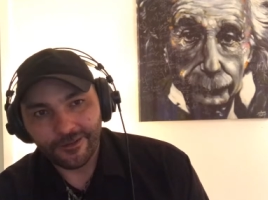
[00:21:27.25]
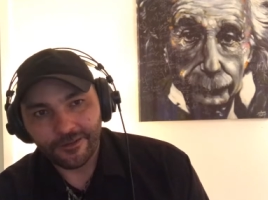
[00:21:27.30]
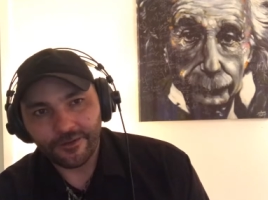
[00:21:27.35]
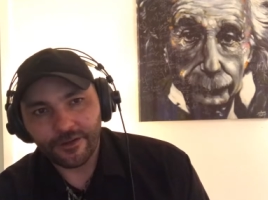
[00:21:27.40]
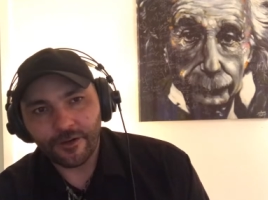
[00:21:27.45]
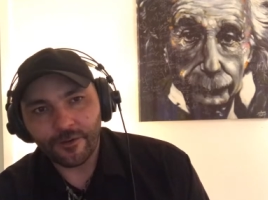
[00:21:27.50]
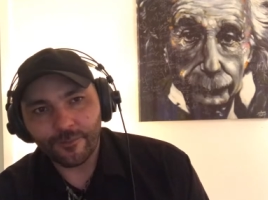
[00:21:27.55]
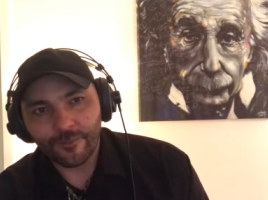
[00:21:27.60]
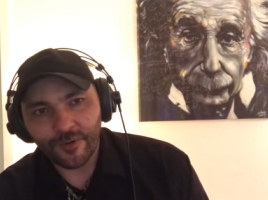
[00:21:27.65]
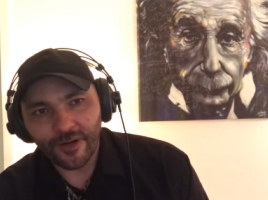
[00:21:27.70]

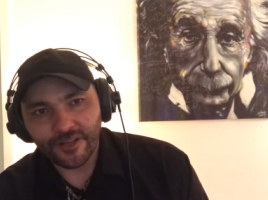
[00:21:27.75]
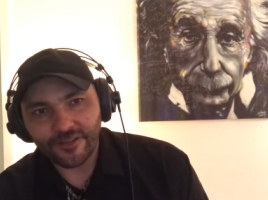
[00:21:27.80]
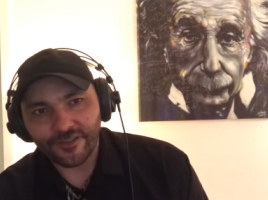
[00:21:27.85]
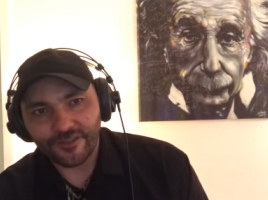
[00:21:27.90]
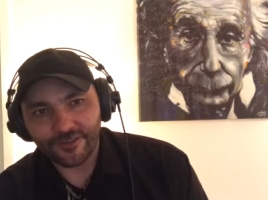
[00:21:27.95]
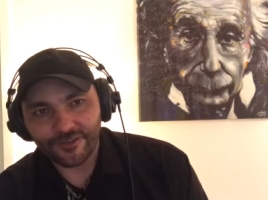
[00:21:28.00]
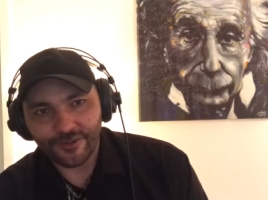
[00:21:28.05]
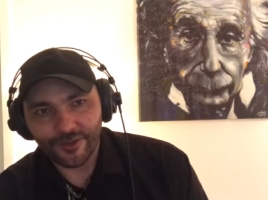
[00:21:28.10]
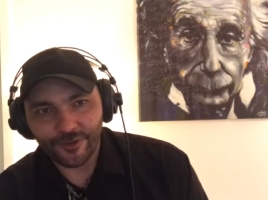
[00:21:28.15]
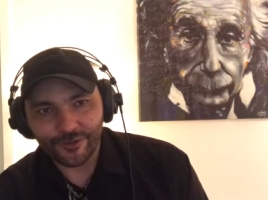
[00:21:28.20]
they're
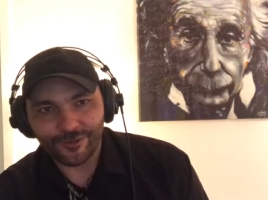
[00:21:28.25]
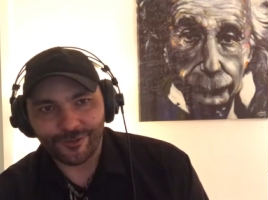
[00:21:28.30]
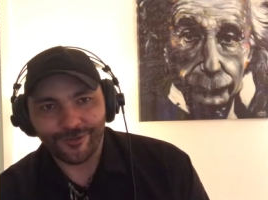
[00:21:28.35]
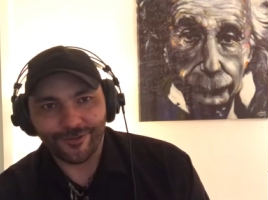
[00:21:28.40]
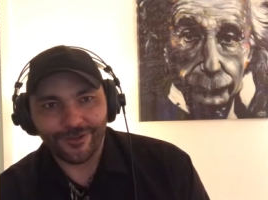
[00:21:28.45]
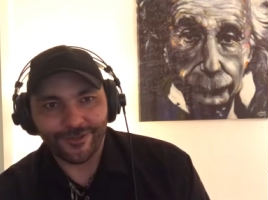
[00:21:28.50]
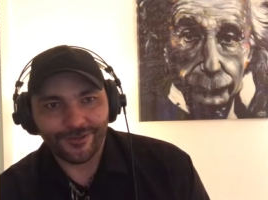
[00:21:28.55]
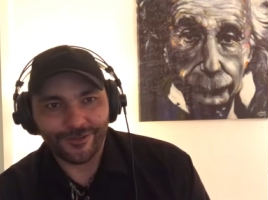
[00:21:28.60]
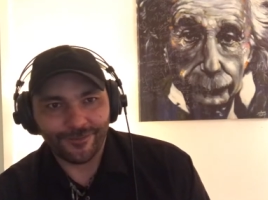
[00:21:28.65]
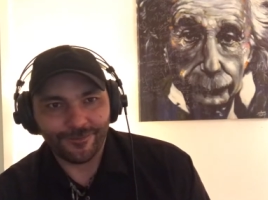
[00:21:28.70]
embracing
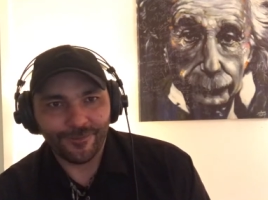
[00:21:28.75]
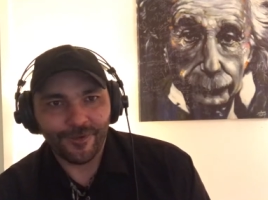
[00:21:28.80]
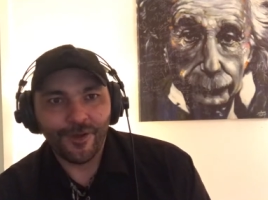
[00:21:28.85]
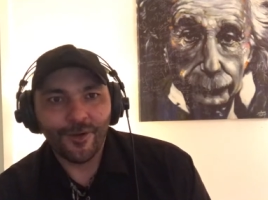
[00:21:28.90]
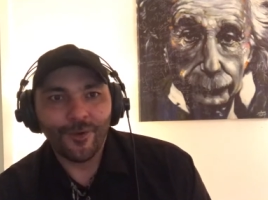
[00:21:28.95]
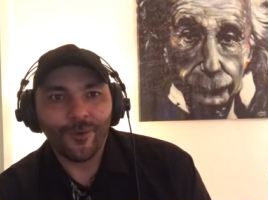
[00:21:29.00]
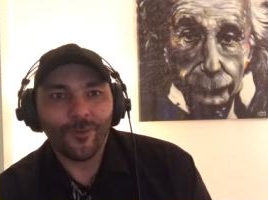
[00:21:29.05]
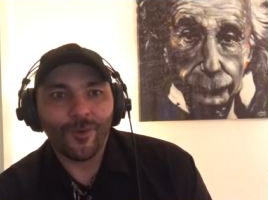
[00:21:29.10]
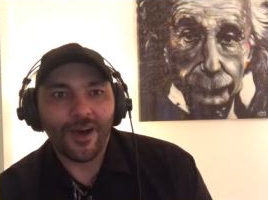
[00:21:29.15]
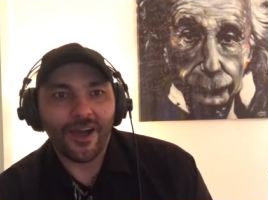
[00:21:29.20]
socialism.
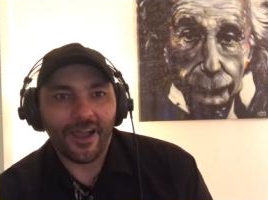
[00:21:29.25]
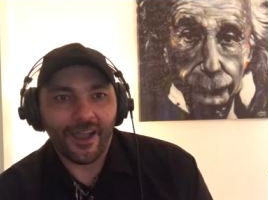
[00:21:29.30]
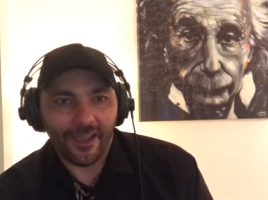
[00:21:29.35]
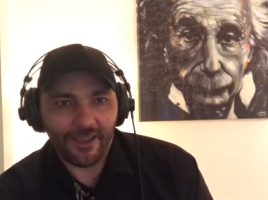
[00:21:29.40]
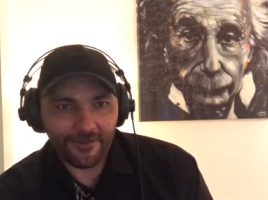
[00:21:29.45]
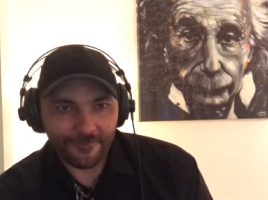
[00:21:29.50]
Why?